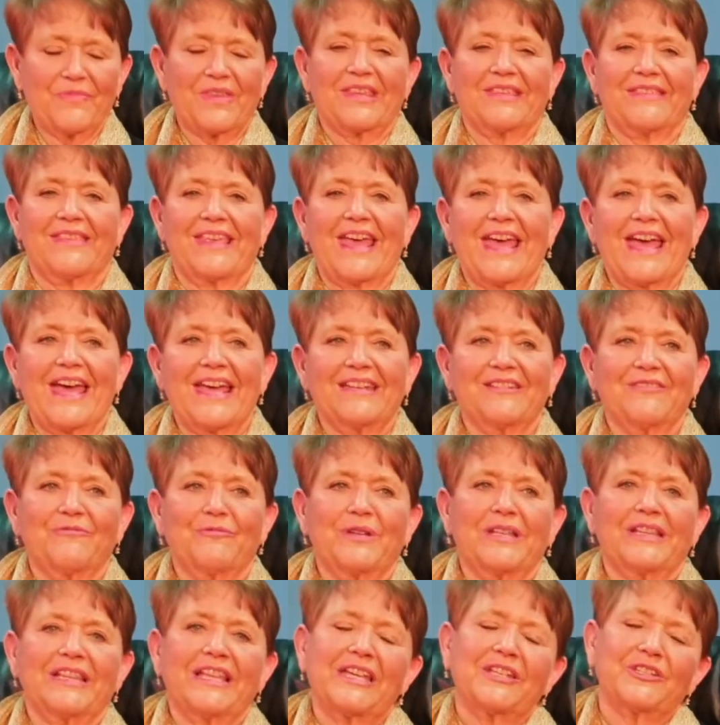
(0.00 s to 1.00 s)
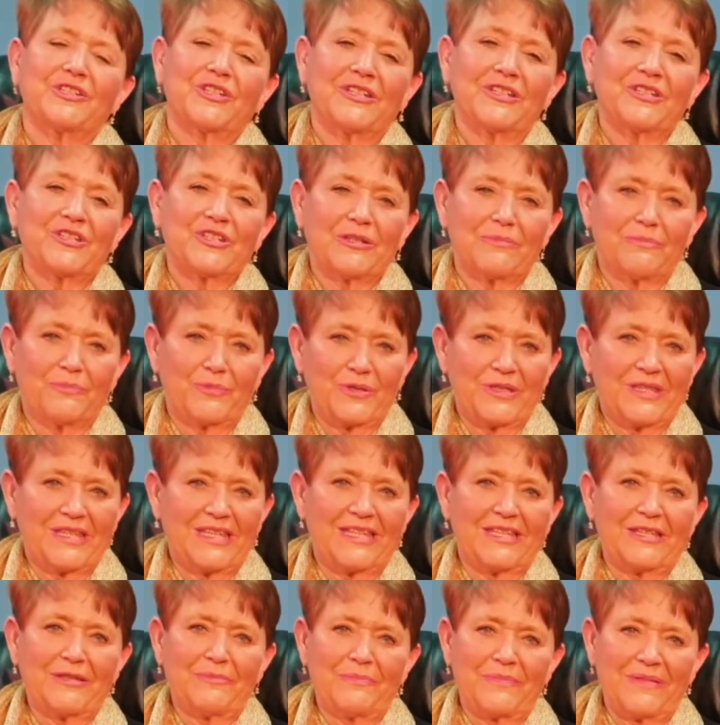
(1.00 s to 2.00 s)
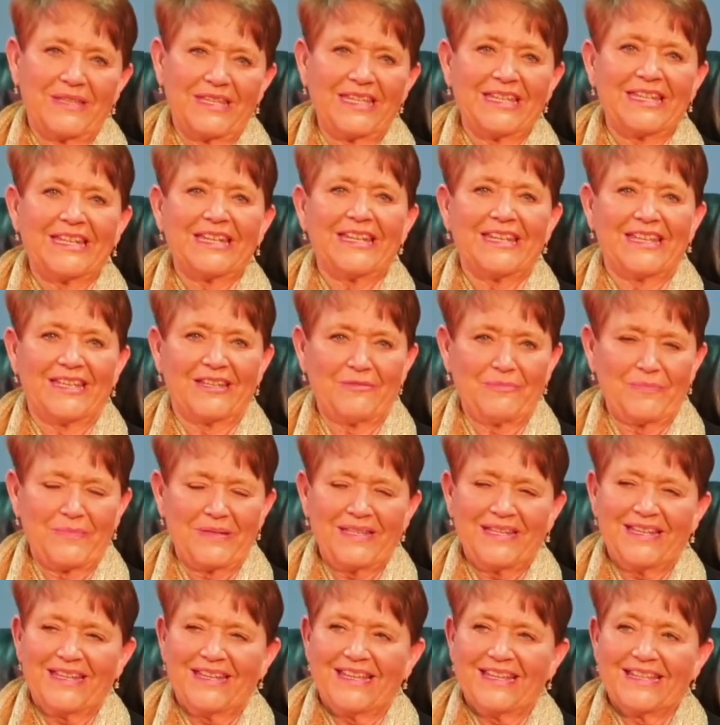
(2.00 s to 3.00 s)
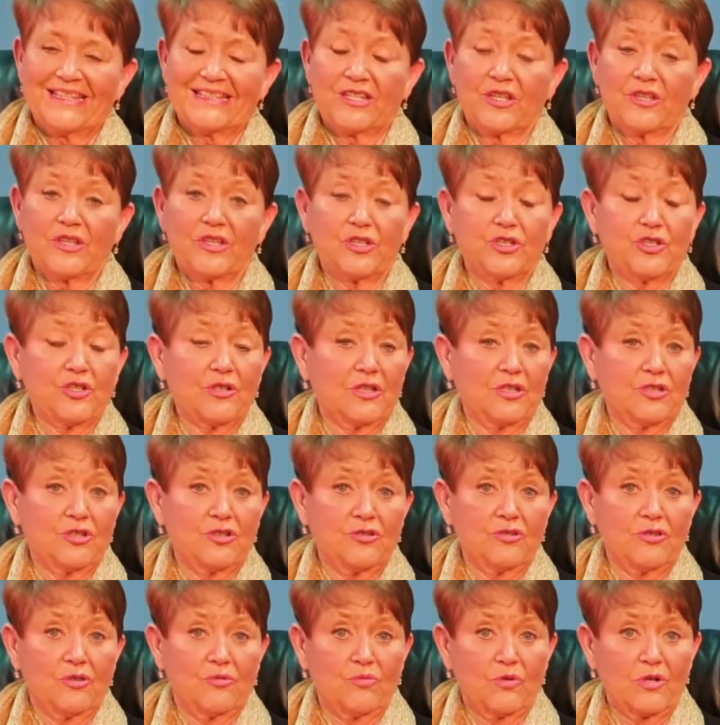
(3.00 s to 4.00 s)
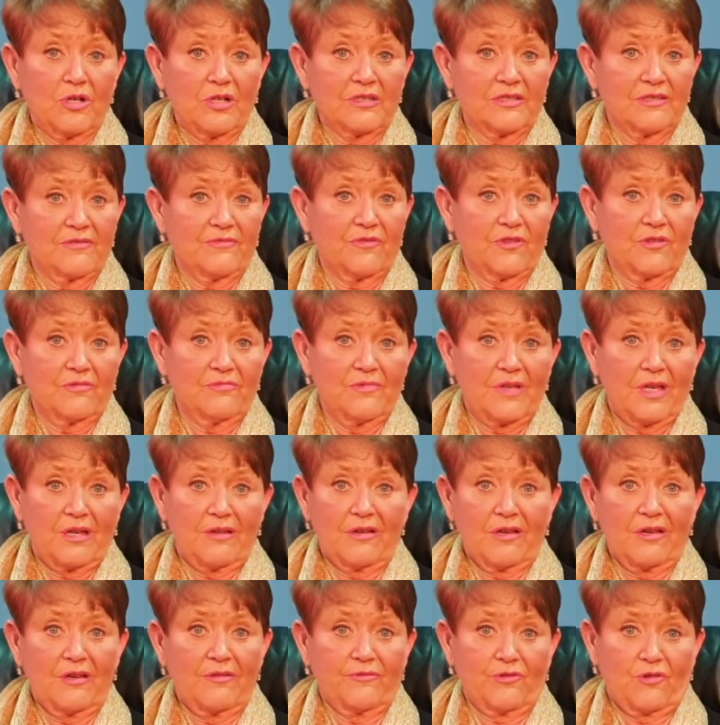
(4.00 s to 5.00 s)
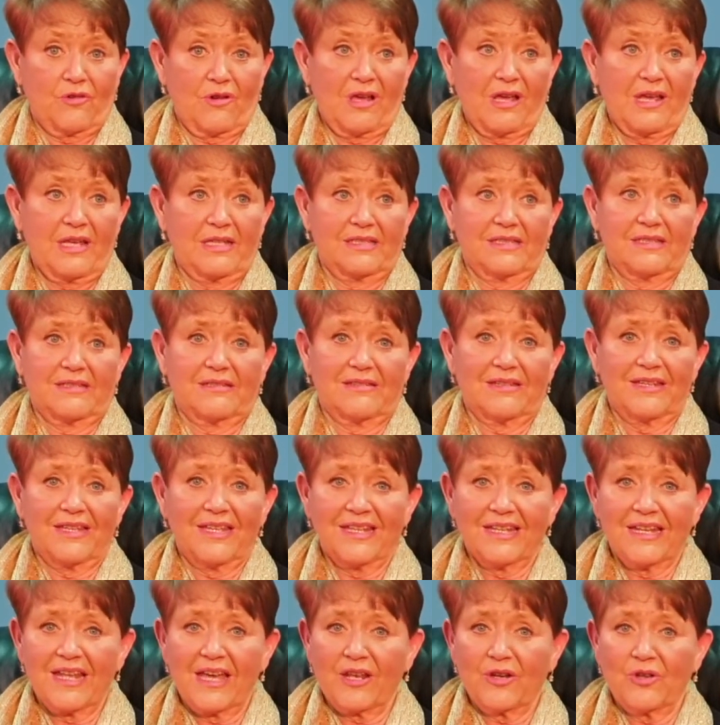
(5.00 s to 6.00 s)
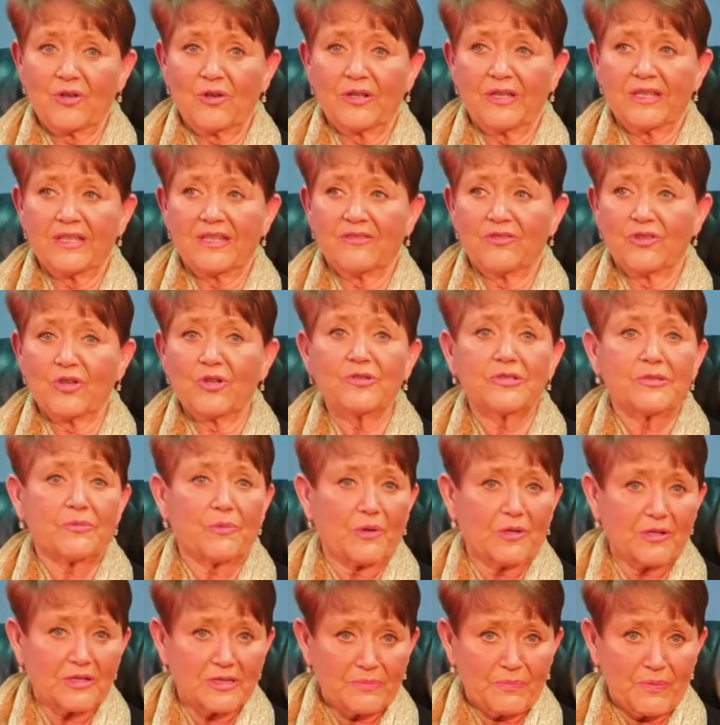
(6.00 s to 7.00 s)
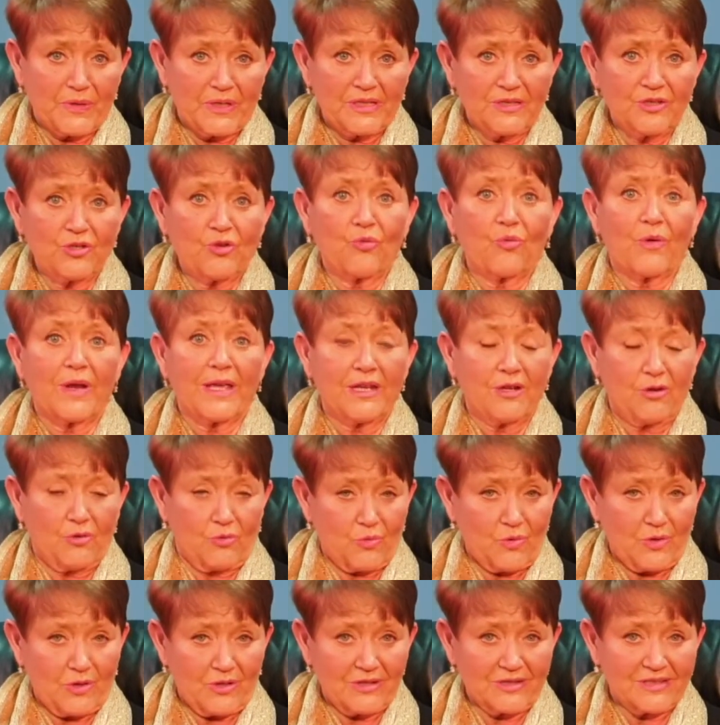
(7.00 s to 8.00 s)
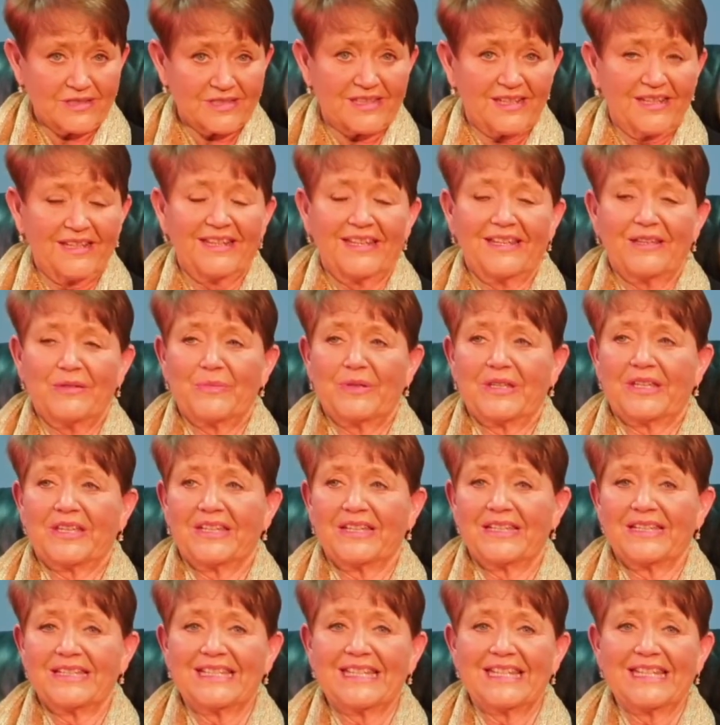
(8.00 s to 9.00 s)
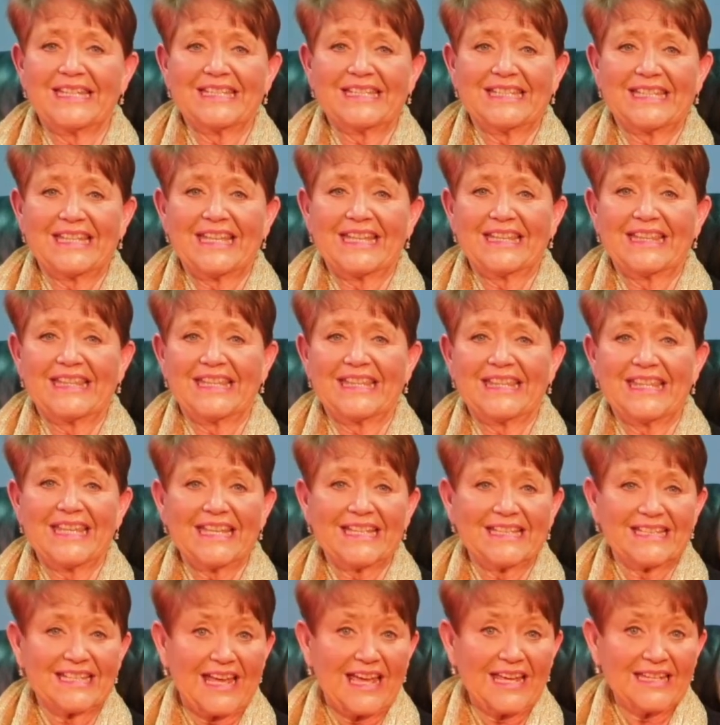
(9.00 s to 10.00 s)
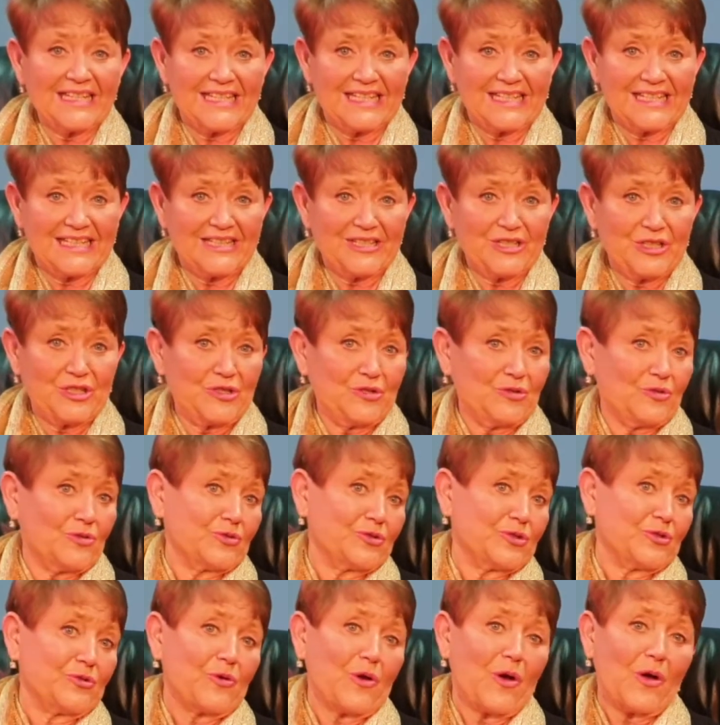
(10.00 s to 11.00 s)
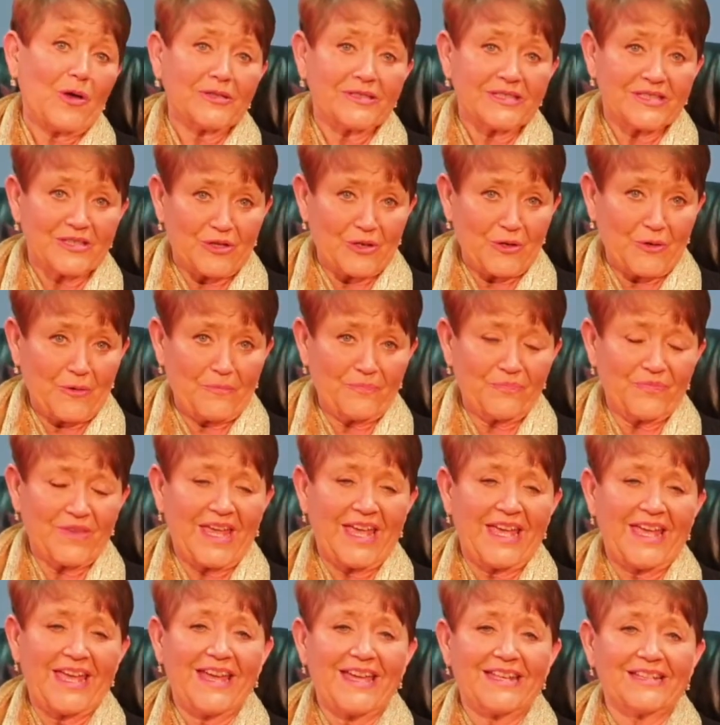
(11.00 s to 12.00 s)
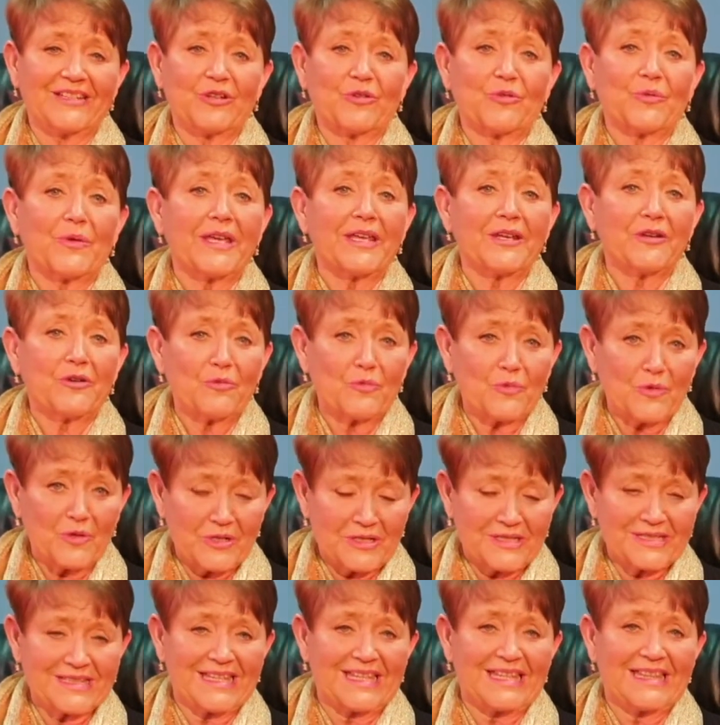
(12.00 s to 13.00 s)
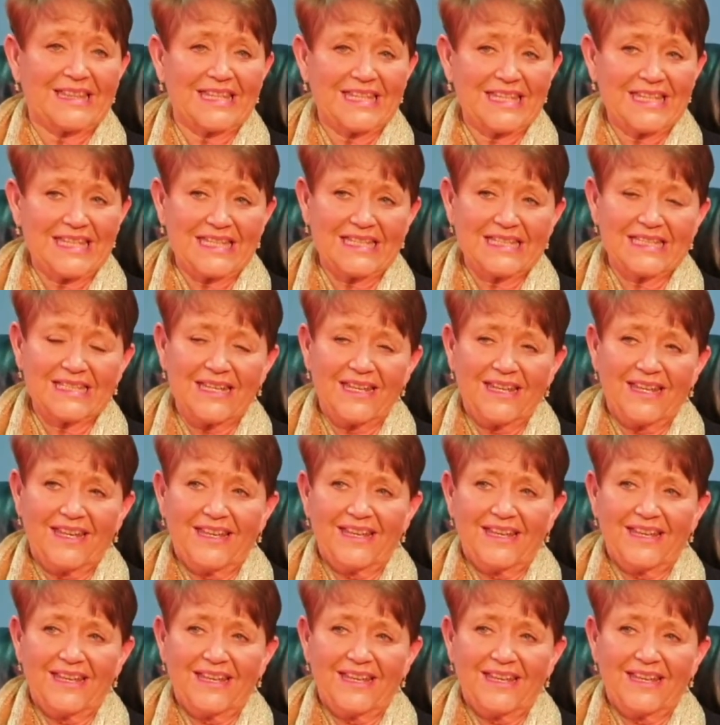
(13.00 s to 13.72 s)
that relationship with Him, in Him, so that you can do the works of Christ. And not only those works, but greater works. Because He said, the things I did, you'll do also, and greater works than these.